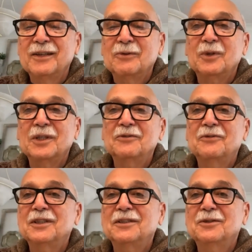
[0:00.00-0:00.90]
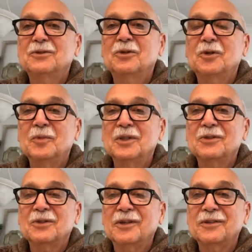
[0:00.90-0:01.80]
we defeated the
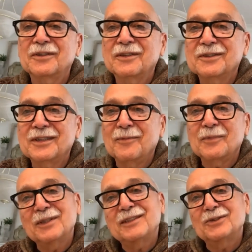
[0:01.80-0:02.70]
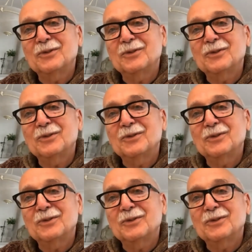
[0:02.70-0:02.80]
Germans or the Japanese,